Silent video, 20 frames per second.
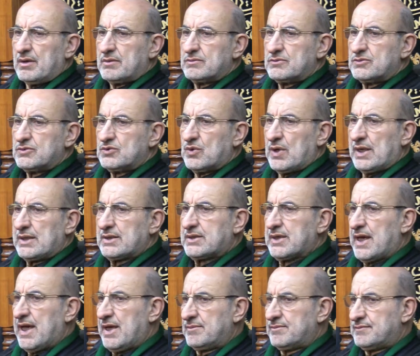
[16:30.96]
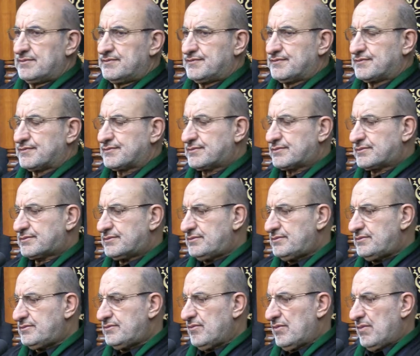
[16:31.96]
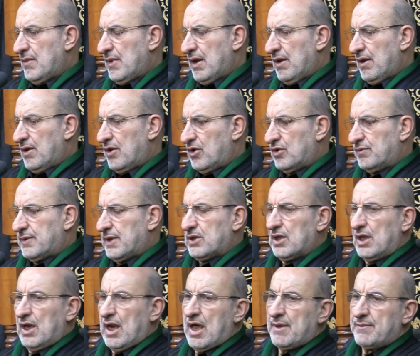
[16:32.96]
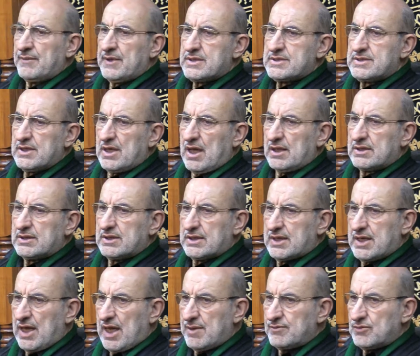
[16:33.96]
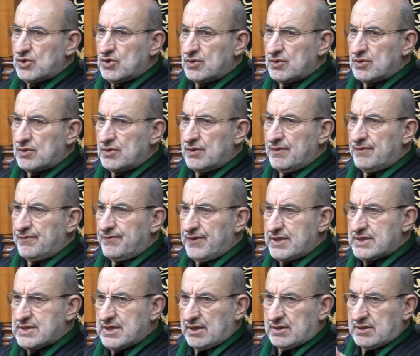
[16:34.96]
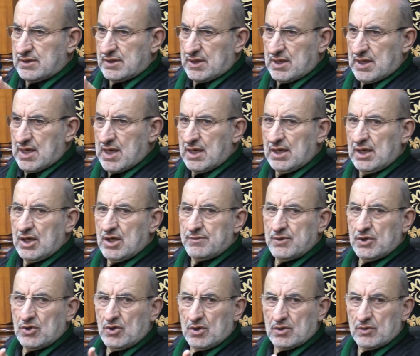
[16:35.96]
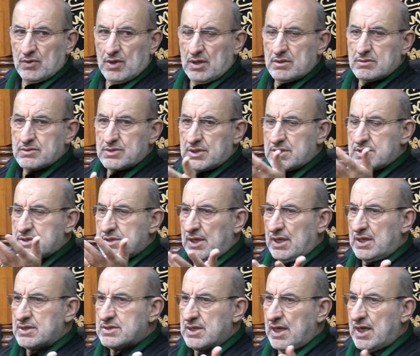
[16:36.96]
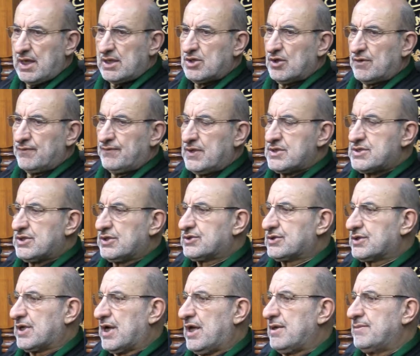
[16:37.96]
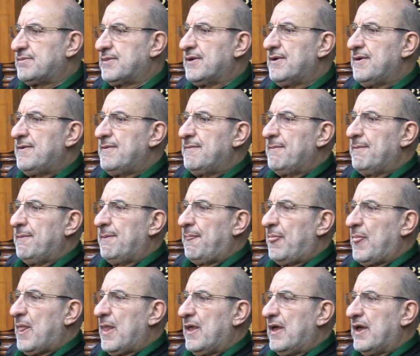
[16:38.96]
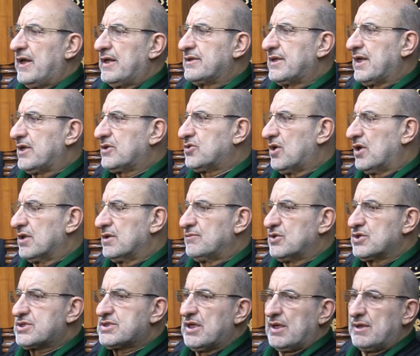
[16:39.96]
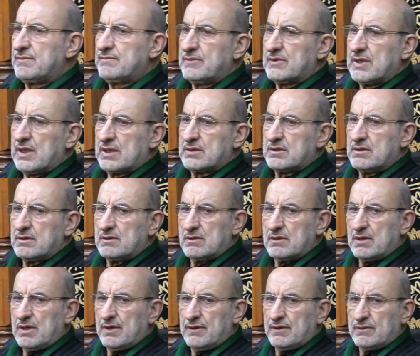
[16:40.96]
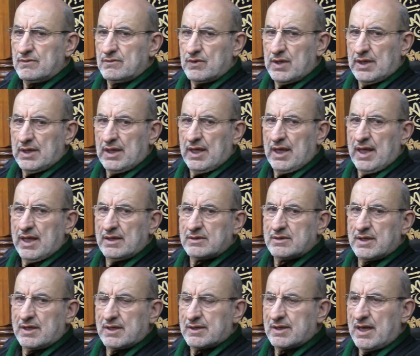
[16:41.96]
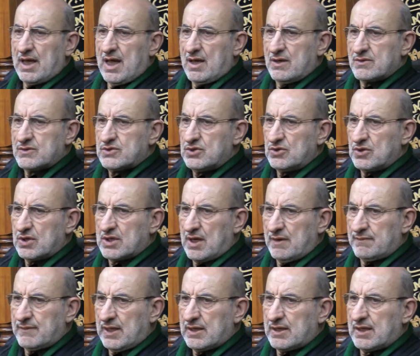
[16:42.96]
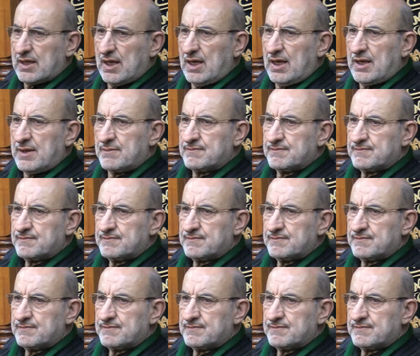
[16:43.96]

One time, Ubaydullah ibn Ziyad came to visit Hani ibn Urwa since he is head of his tribe. And they told Muslim that when he entered the house, you come and kill him.